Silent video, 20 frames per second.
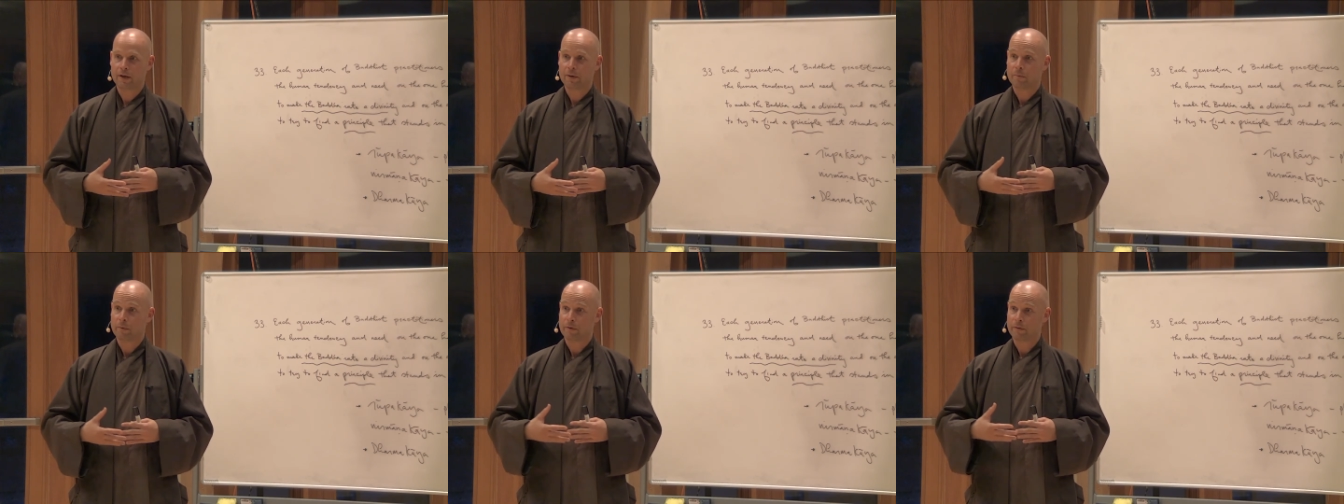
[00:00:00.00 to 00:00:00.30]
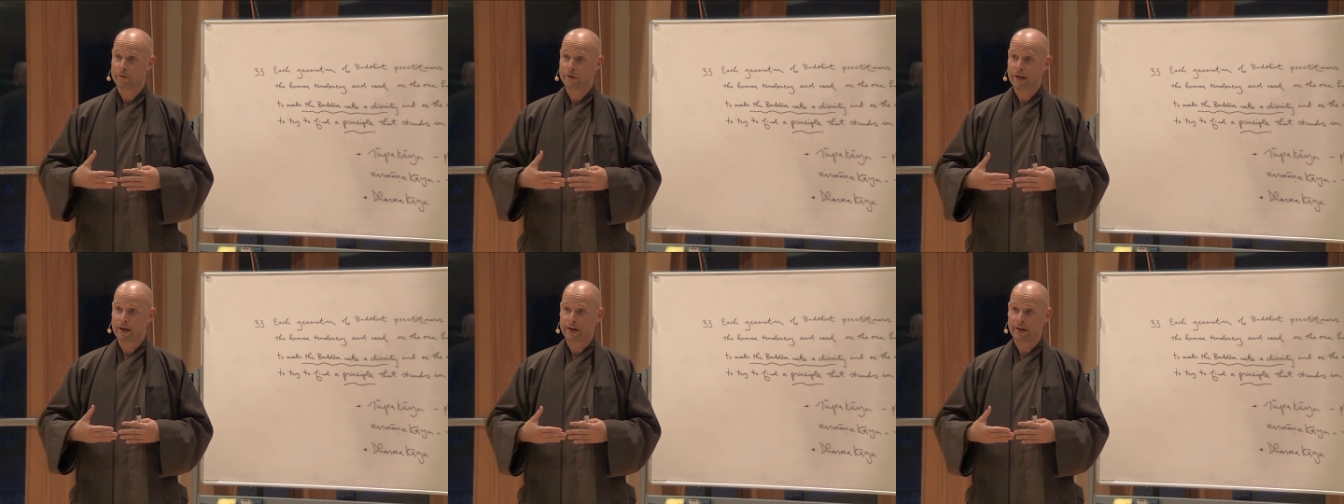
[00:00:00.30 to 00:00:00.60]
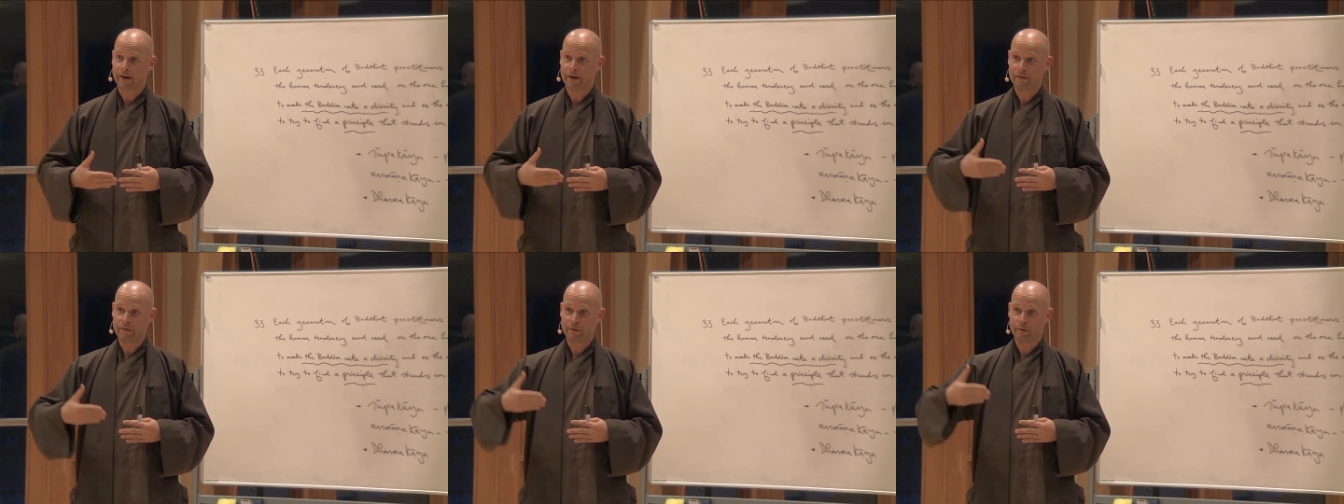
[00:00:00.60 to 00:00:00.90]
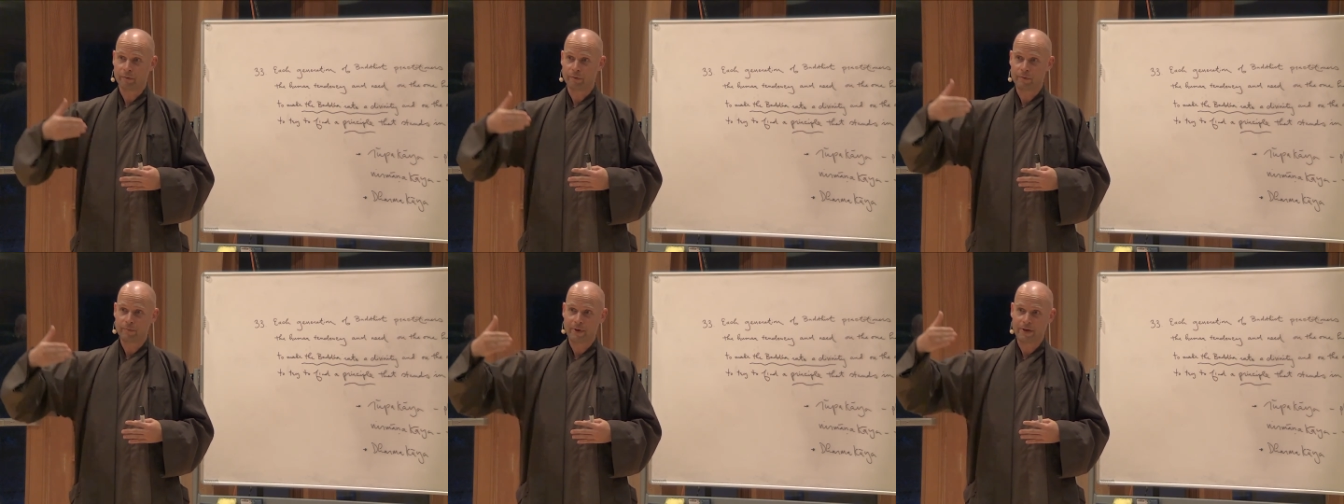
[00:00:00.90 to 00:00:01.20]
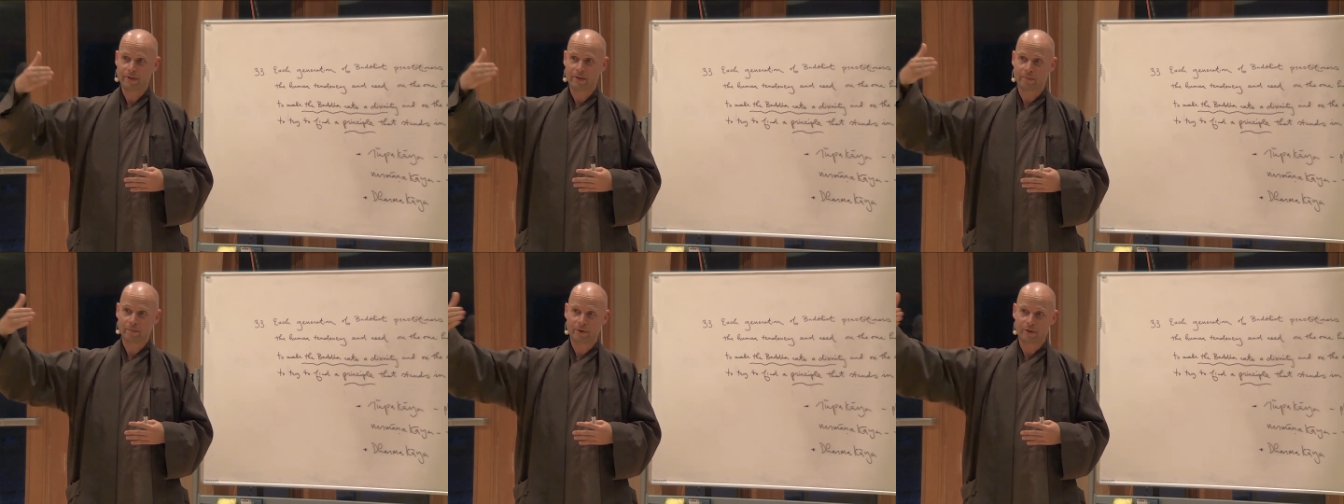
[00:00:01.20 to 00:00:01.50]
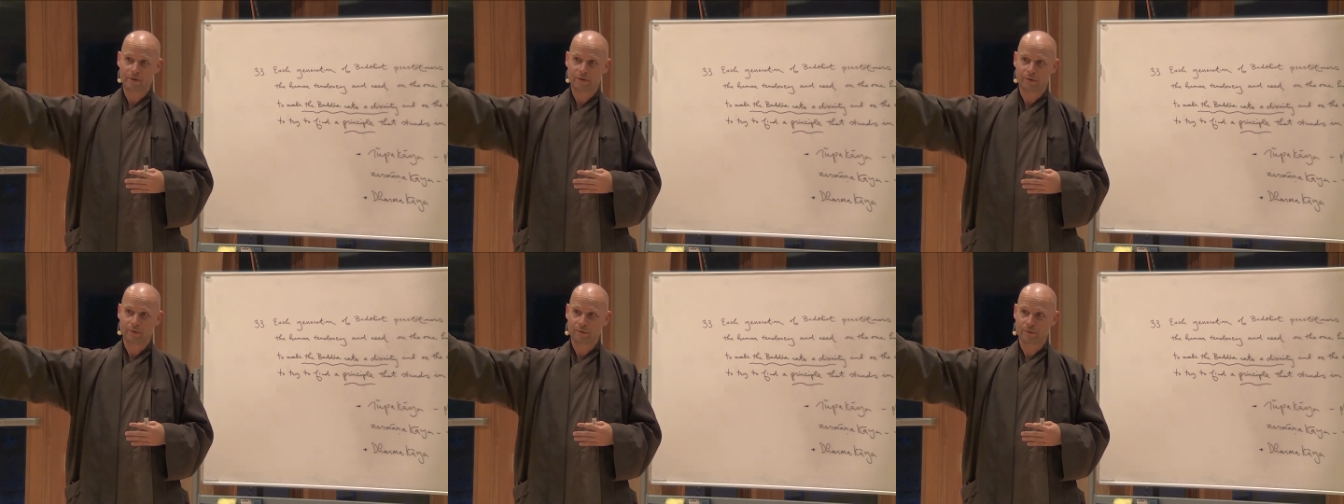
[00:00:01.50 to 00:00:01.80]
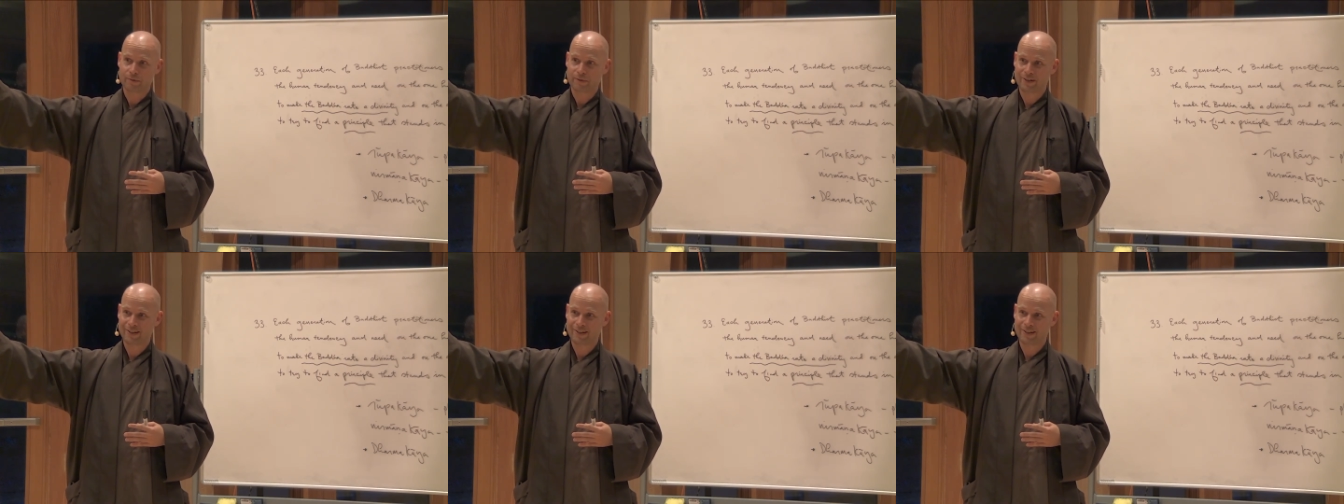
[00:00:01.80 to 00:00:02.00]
but if we're not careful, we make them into